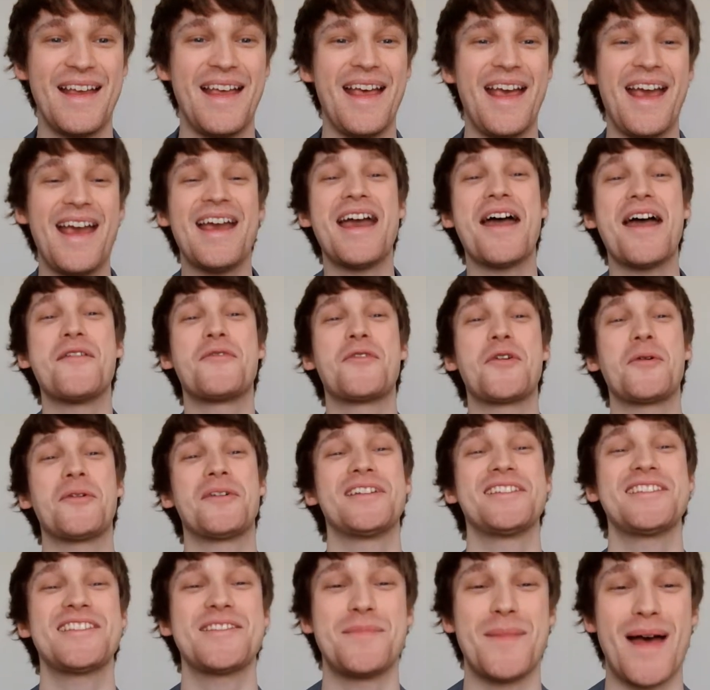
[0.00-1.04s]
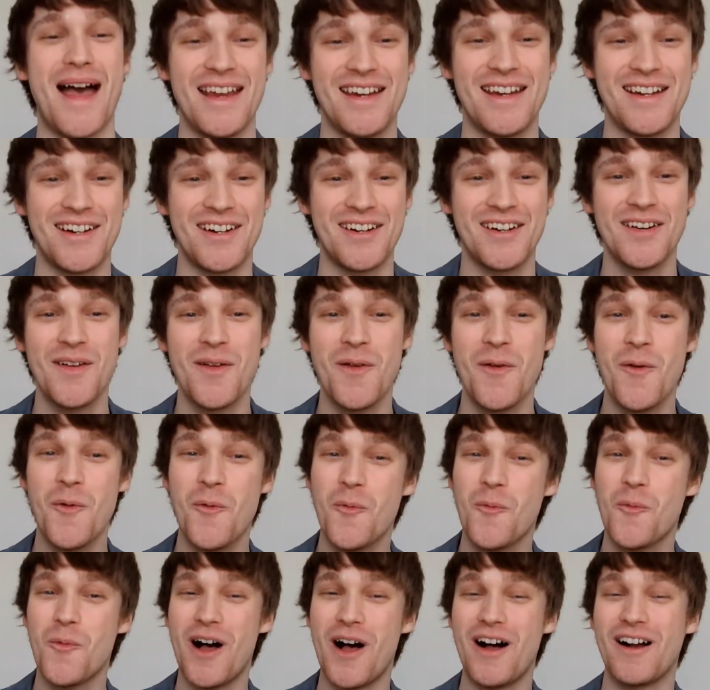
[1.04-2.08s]
Hey everyone, it's Matt here.
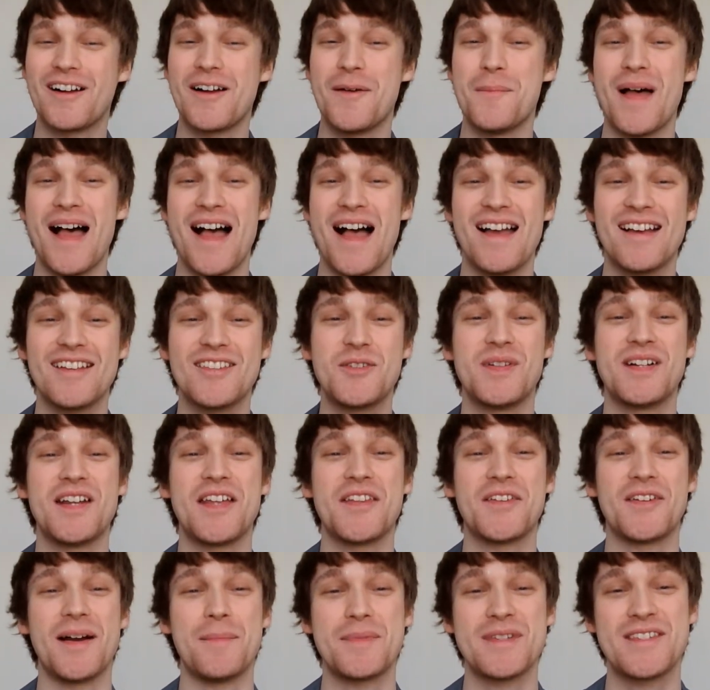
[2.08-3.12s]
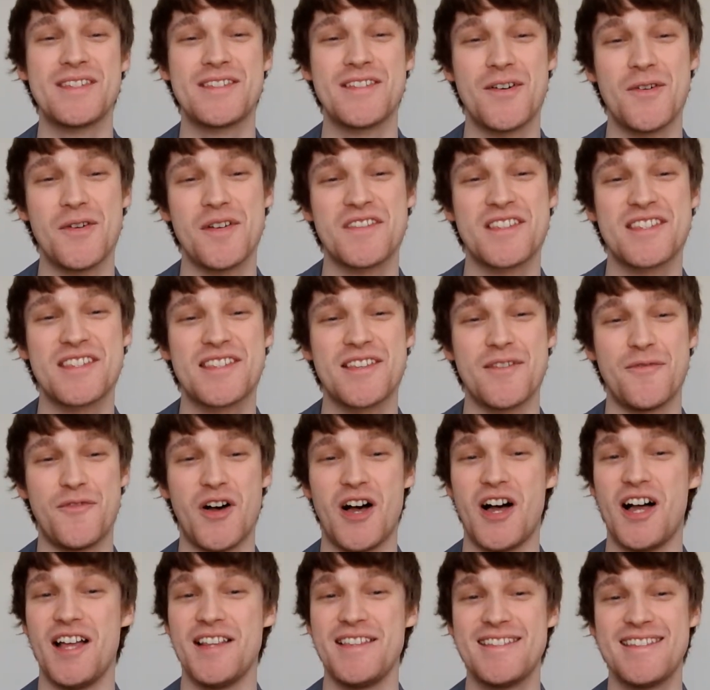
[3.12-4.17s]
Welcome back to another episode of
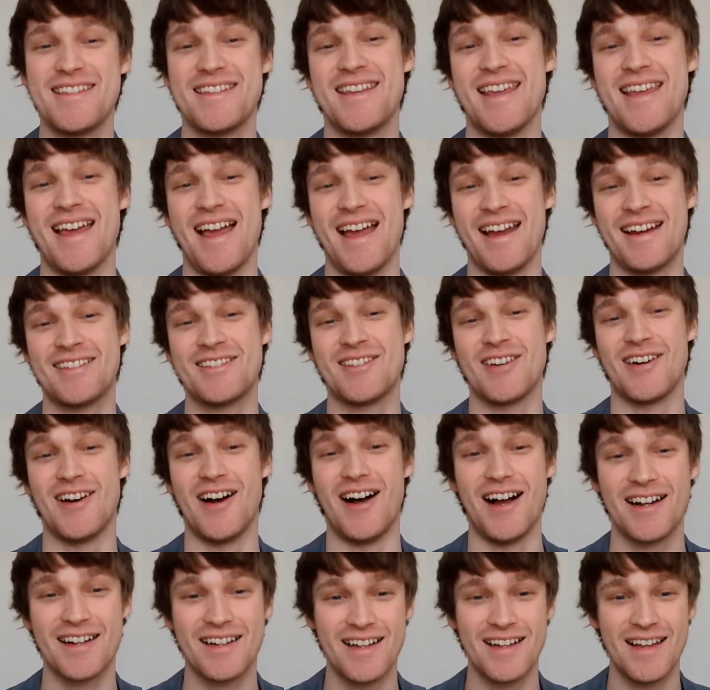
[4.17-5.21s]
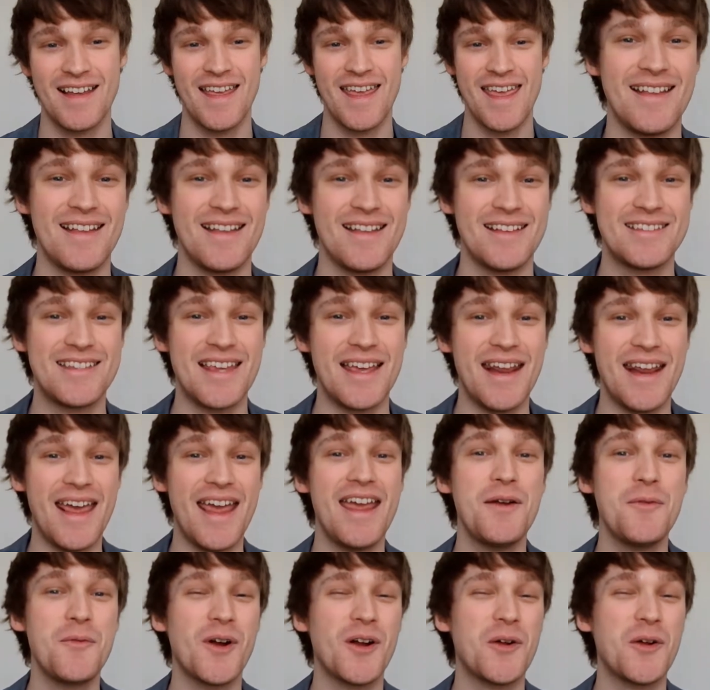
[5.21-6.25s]
Savant's Tech Talk.
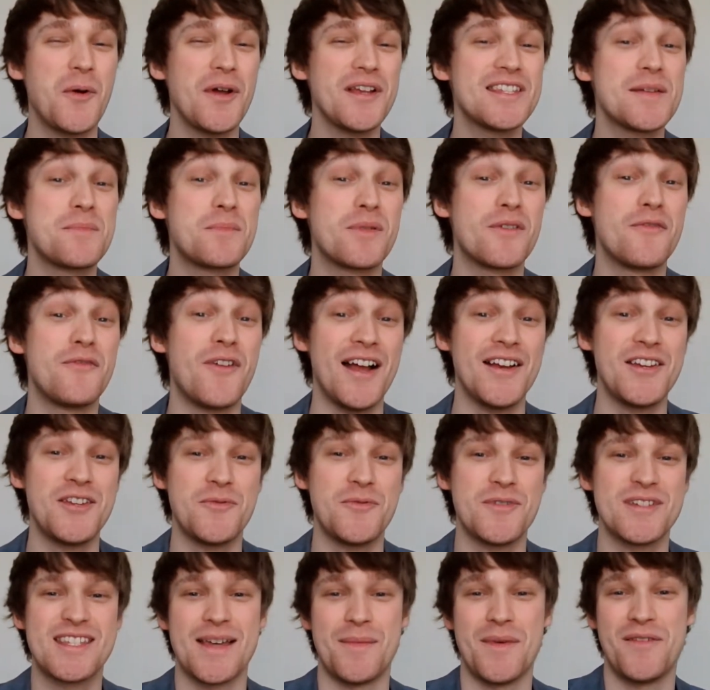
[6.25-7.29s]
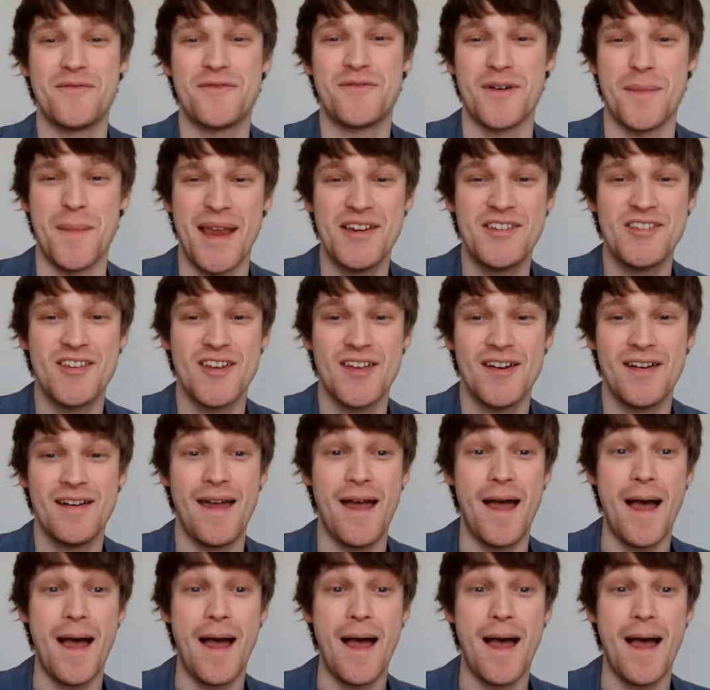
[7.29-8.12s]
Today, we're going to provide you with some information